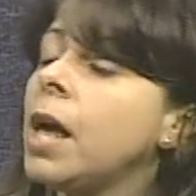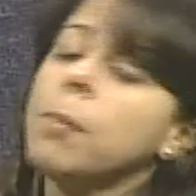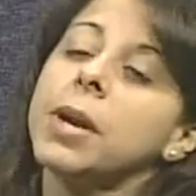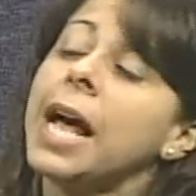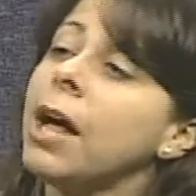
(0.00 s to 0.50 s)

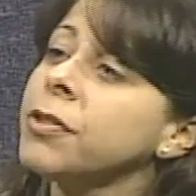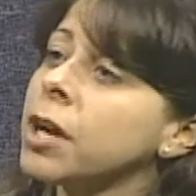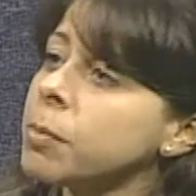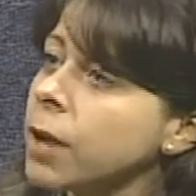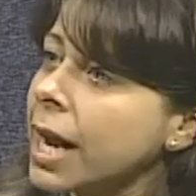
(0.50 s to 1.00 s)
But a
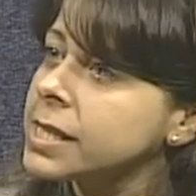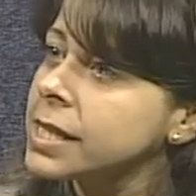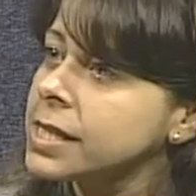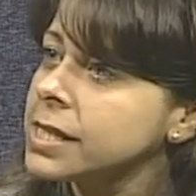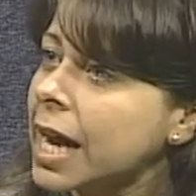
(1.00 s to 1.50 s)
healthcare
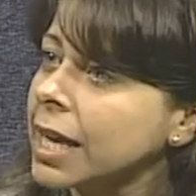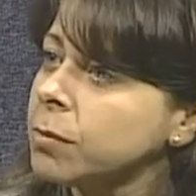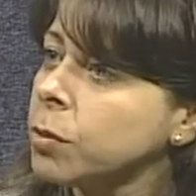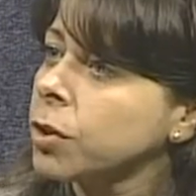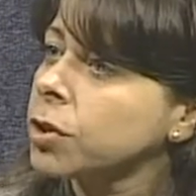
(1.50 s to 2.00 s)
proxy is a
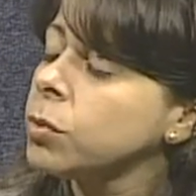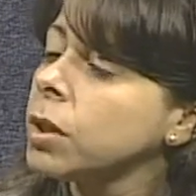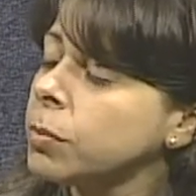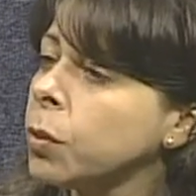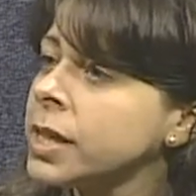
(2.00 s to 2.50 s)
document where you
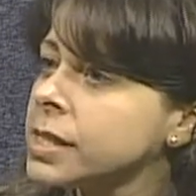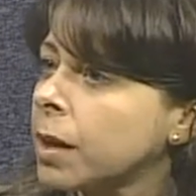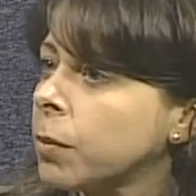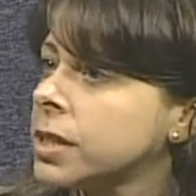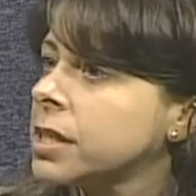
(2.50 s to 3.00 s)
will appoint
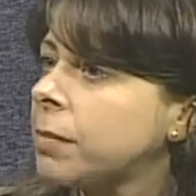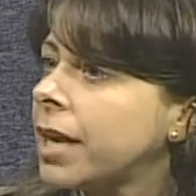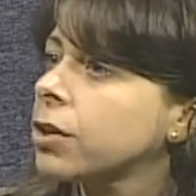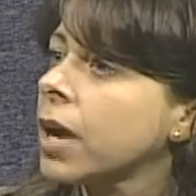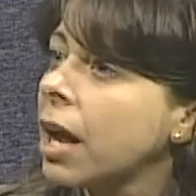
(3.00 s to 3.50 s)
someone to
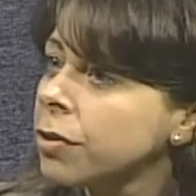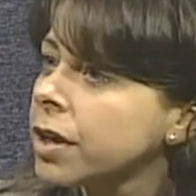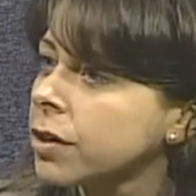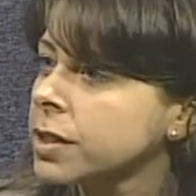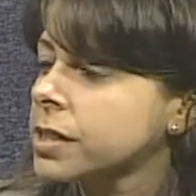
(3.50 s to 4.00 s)
make your
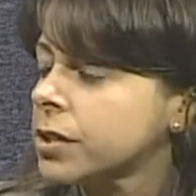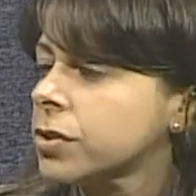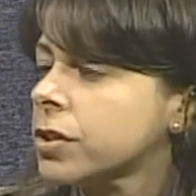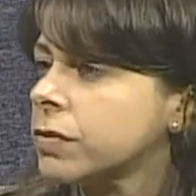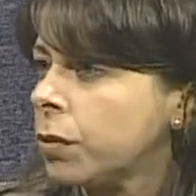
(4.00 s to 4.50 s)
healthcare
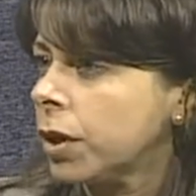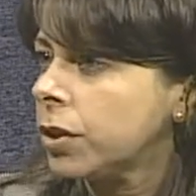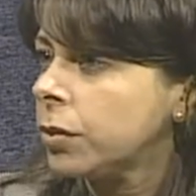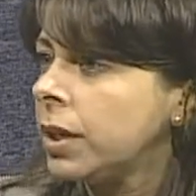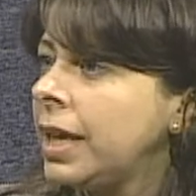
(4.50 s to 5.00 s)
decisions for
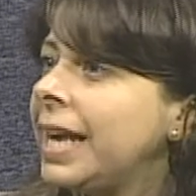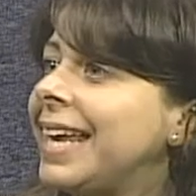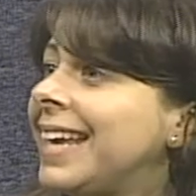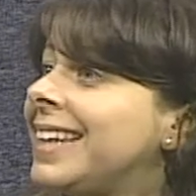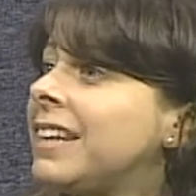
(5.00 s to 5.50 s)
you
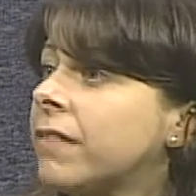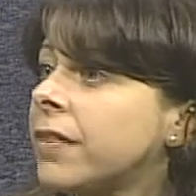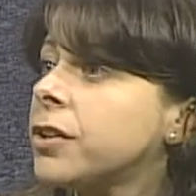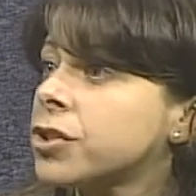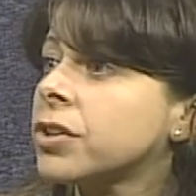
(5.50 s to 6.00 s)
in the
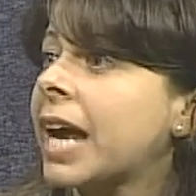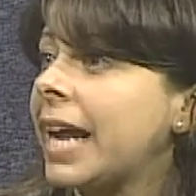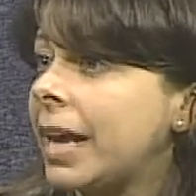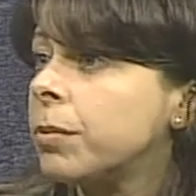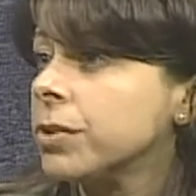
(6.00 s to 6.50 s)
event that you're
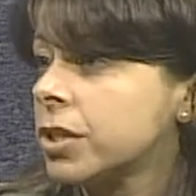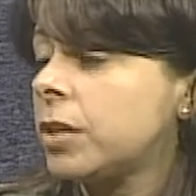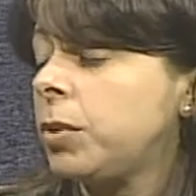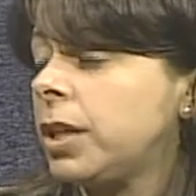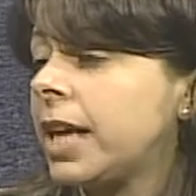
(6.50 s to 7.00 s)
not able to
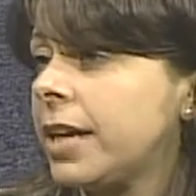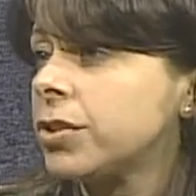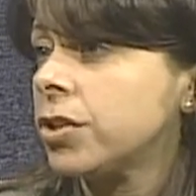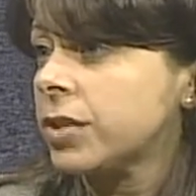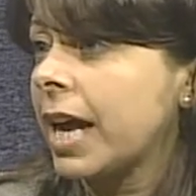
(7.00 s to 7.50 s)
communicate
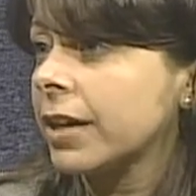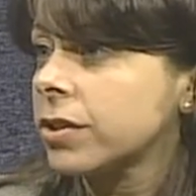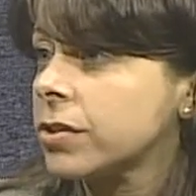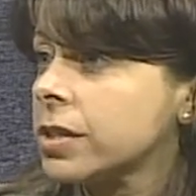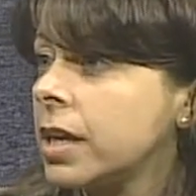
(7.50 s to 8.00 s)
to your
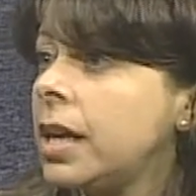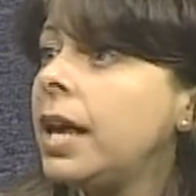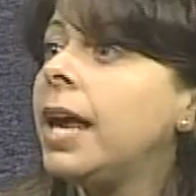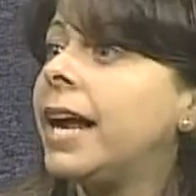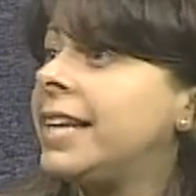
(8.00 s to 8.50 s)
doctors.
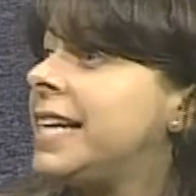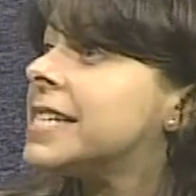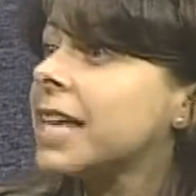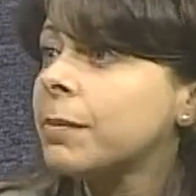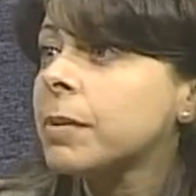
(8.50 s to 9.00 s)
And you
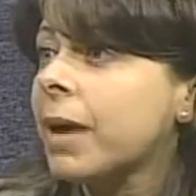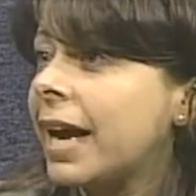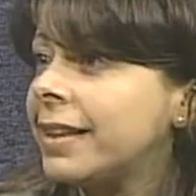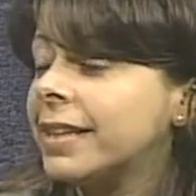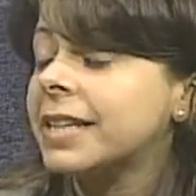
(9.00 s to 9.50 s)
need to keep in
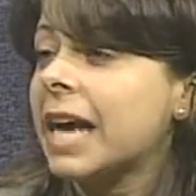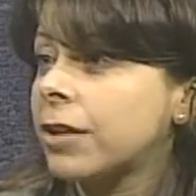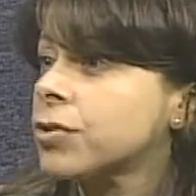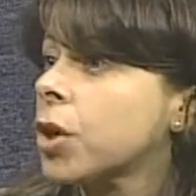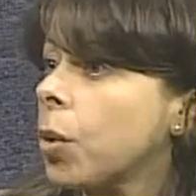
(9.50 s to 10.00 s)
mind that the
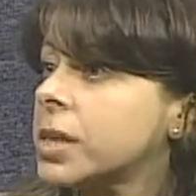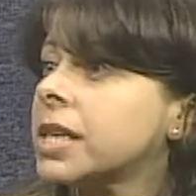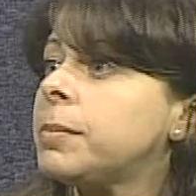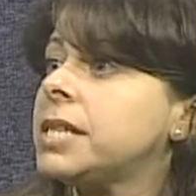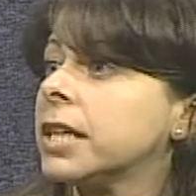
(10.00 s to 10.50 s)
doctors are always
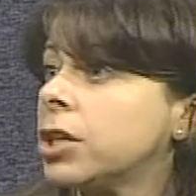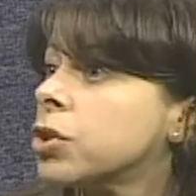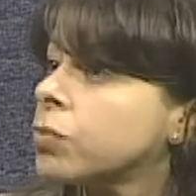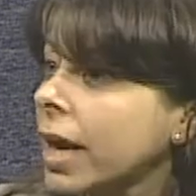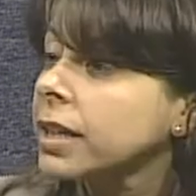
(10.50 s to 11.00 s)
going to be dealing
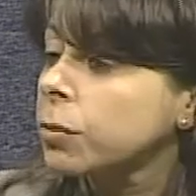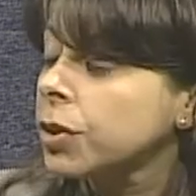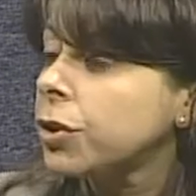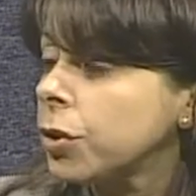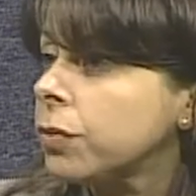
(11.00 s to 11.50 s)
directly
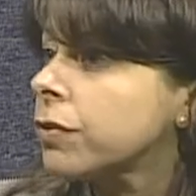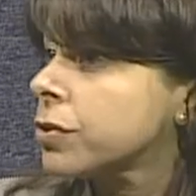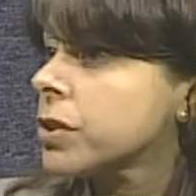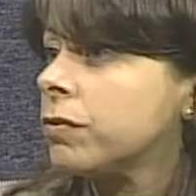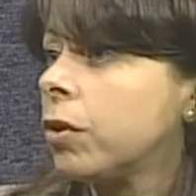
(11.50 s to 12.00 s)
with you
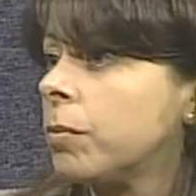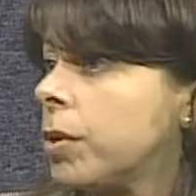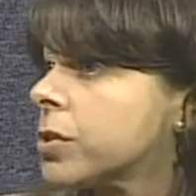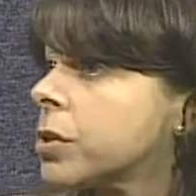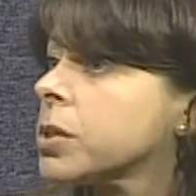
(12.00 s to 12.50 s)
first and
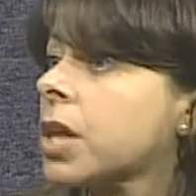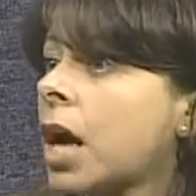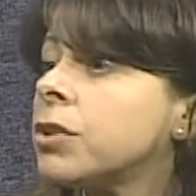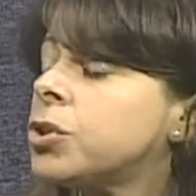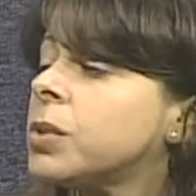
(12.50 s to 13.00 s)
foremost. So as
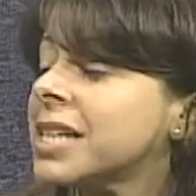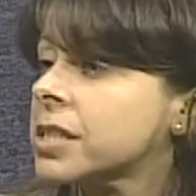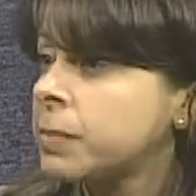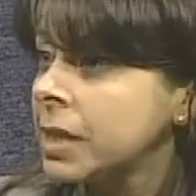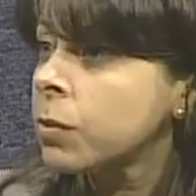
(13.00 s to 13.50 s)
long as you can
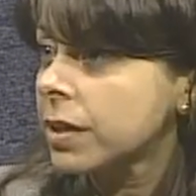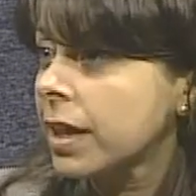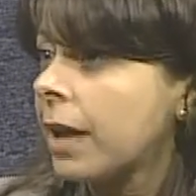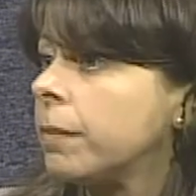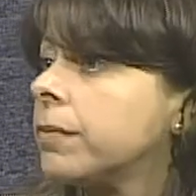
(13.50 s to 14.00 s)
speak with
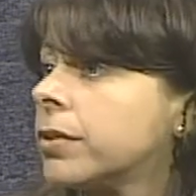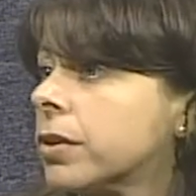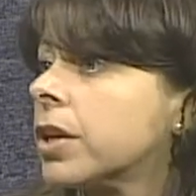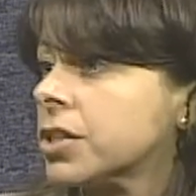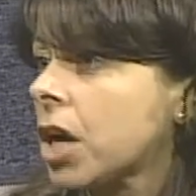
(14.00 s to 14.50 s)
them,
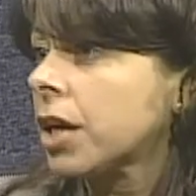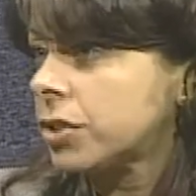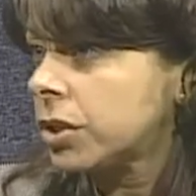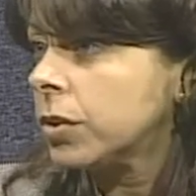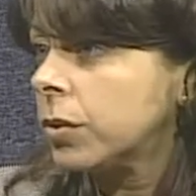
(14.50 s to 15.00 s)
they're going to talk
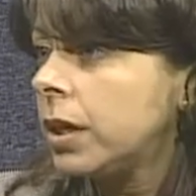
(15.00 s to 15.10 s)
to you.